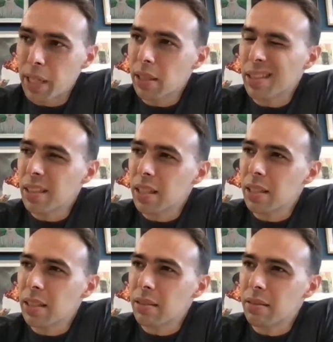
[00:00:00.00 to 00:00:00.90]

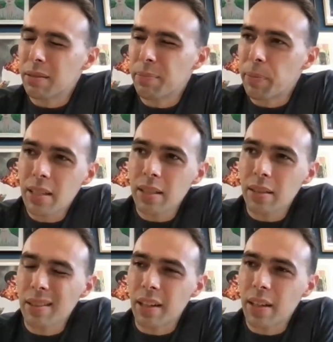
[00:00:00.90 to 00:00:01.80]
Basically, 10
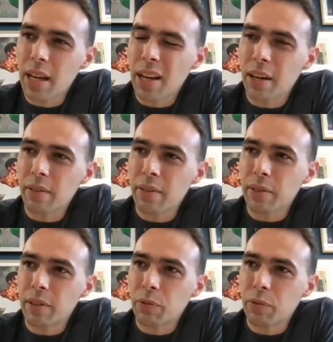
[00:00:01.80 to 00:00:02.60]
years ago now,